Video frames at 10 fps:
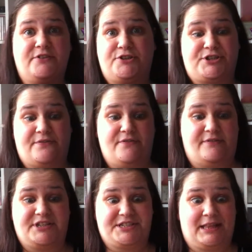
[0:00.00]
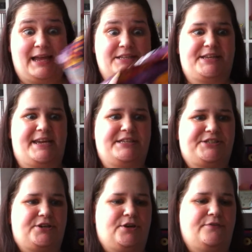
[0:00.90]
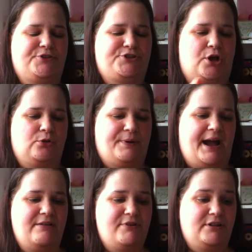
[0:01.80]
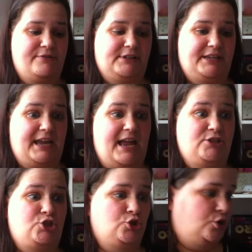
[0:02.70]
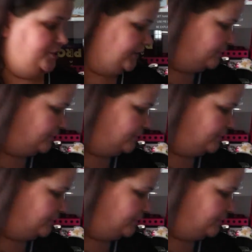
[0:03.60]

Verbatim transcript: They just have a very slight taste of salt, but I really, really enjoy